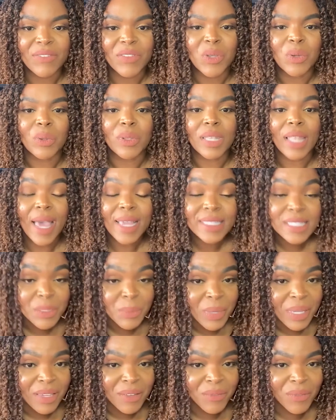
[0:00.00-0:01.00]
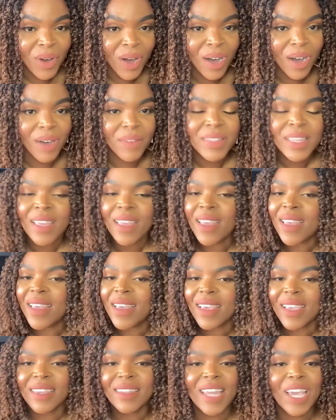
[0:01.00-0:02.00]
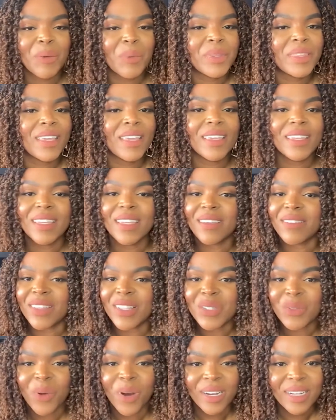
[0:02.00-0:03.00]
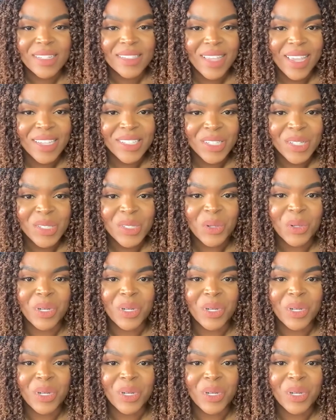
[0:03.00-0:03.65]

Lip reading: If you like to be involved, connect with any of these organizations,